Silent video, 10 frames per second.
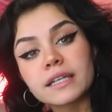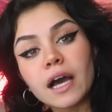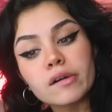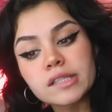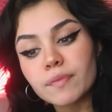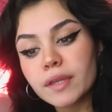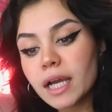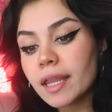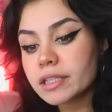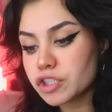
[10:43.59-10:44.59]
Now,
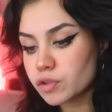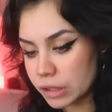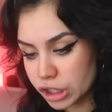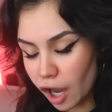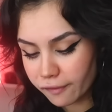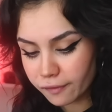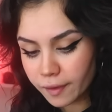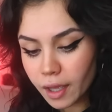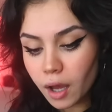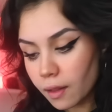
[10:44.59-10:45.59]
something I like to switch off
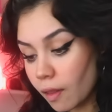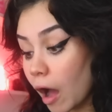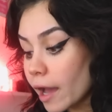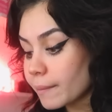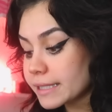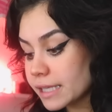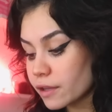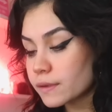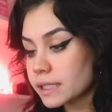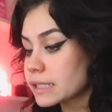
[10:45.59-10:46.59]
a lot in my
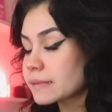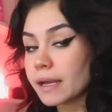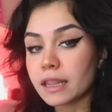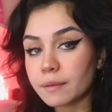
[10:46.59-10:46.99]
daily routine is my